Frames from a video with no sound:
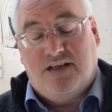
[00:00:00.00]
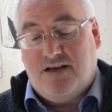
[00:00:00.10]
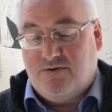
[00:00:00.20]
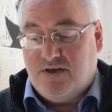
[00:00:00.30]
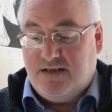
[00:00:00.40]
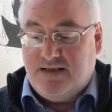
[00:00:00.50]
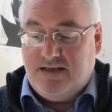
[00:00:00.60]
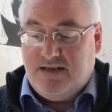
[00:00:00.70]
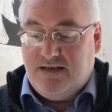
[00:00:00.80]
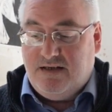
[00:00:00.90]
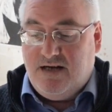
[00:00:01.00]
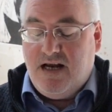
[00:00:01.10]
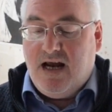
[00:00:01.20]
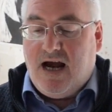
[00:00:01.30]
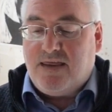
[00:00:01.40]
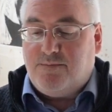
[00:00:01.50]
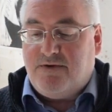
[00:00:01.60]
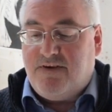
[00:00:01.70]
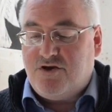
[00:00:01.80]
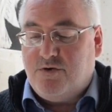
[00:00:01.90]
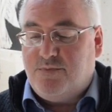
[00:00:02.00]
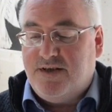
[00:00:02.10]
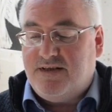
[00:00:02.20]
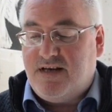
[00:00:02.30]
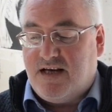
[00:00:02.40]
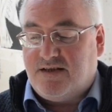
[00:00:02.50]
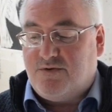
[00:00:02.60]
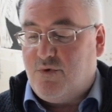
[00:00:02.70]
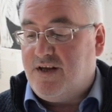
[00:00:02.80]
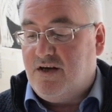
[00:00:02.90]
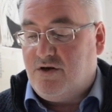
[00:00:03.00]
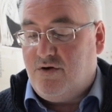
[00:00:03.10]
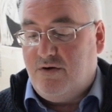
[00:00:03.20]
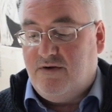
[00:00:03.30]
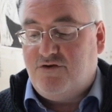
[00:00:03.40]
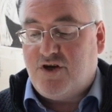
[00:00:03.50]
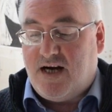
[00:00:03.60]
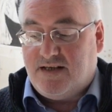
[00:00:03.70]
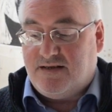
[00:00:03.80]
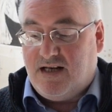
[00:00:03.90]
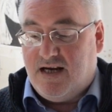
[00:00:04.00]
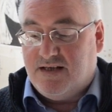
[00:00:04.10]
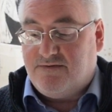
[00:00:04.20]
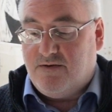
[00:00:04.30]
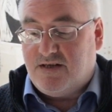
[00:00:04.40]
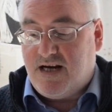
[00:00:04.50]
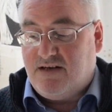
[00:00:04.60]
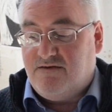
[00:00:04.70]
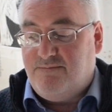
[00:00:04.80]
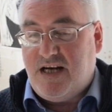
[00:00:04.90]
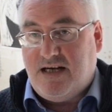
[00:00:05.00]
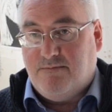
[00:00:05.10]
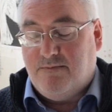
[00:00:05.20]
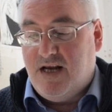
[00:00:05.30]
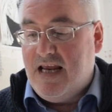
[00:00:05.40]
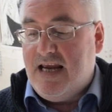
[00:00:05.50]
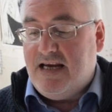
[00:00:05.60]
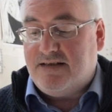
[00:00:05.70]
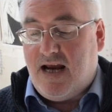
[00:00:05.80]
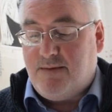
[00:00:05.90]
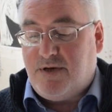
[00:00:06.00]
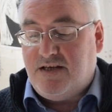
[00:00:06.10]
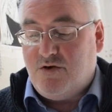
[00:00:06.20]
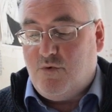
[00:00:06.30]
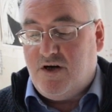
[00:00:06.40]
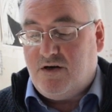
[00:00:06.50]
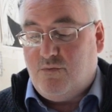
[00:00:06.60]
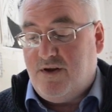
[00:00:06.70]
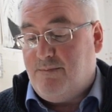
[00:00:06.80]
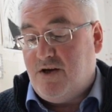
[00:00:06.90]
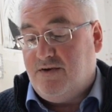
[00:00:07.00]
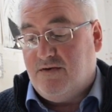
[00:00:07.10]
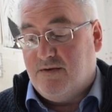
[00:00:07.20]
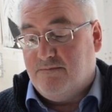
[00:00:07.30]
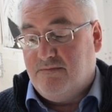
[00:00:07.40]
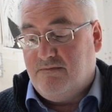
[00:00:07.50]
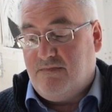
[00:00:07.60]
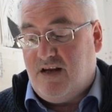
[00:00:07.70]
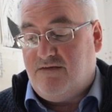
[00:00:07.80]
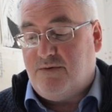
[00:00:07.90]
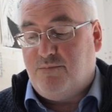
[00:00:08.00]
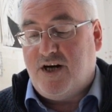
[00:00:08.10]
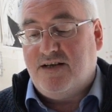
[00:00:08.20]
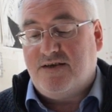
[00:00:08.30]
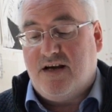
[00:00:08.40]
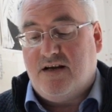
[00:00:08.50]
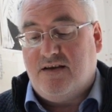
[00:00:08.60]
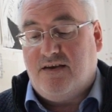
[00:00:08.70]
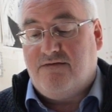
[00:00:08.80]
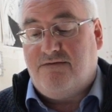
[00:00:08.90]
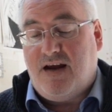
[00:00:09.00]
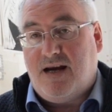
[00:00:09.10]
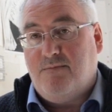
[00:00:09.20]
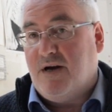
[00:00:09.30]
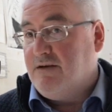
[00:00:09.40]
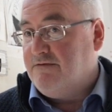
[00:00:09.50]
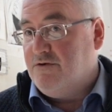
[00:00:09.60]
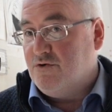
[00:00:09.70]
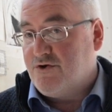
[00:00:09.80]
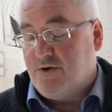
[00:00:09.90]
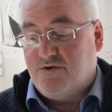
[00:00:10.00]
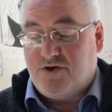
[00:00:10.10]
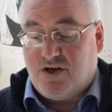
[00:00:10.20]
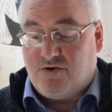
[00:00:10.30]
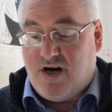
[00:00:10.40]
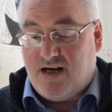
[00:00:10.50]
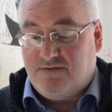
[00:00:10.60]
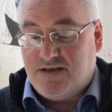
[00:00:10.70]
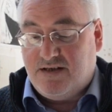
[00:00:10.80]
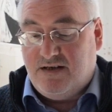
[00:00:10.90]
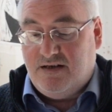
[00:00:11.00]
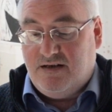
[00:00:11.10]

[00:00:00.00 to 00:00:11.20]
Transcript: alone. And the professional princess with her crew of giant slayers from the town of Beam is happy to work with both of them if it brings her the fame and fortune she craves.